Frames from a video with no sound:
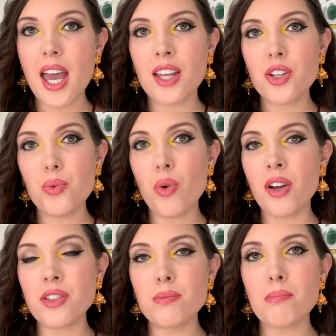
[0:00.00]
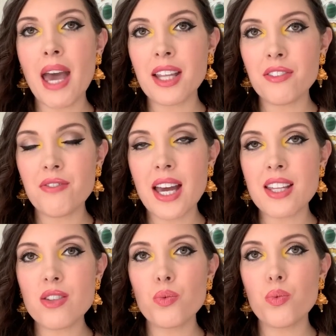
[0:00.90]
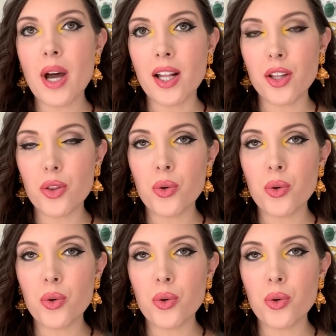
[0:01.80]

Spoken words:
and you want to manifest wealth,